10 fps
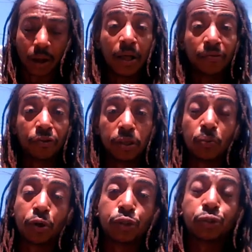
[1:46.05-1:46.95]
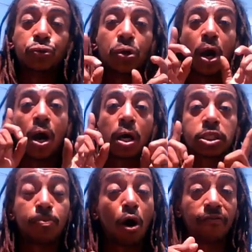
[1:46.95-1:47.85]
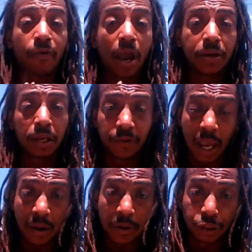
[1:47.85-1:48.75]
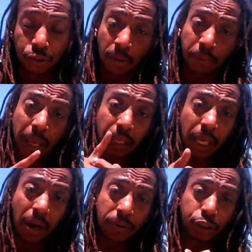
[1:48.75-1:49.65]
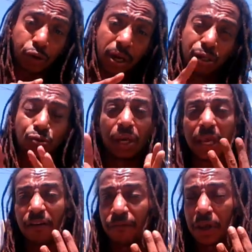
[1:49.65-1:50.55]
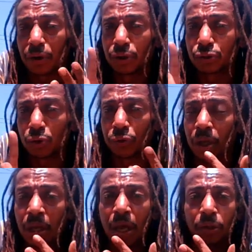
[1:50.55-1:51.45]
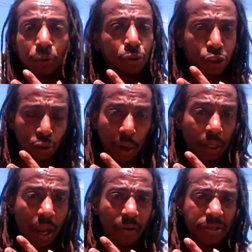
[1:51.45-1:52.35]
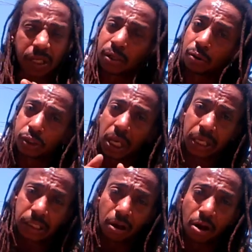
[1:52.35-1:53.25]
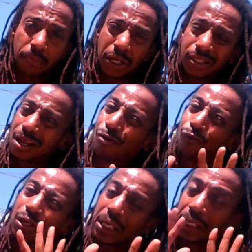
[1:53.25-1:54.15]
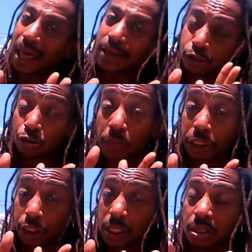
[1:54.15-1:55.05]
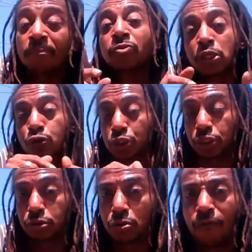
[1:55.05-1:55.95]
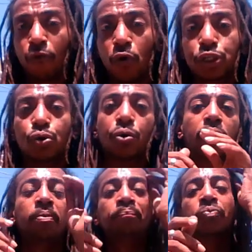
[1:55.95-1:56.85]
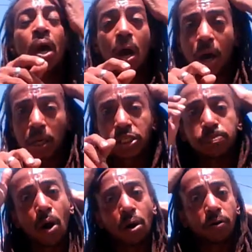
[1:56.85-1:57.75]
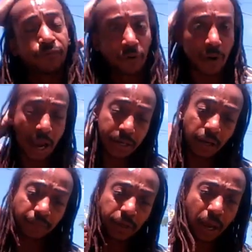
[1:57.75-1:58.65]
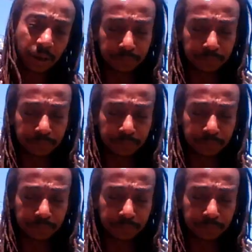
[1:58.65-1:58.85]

Then you want to do a small variety of carrots. You can plant carrots. Try to do lady fingers or the little short carrots that don't take as long because they don't really like too much heat. So just go for a shorter, uh, smaller variety of carrot.